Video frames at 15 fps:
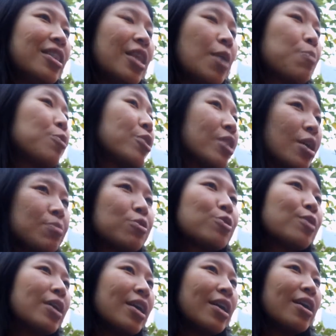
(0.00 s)
they bring them
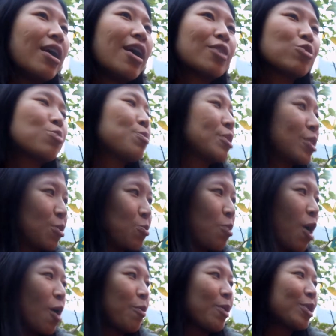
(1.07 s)
to a 100%
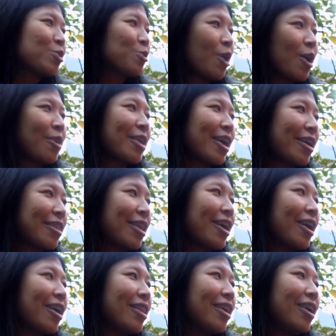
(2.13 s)
raw restaurant, and
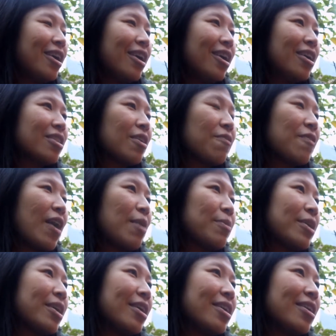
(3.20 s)
then the
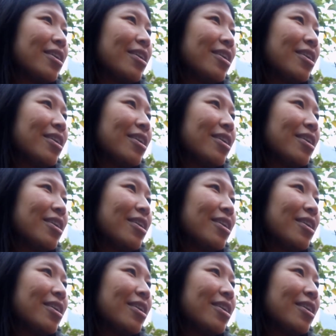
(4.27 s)
family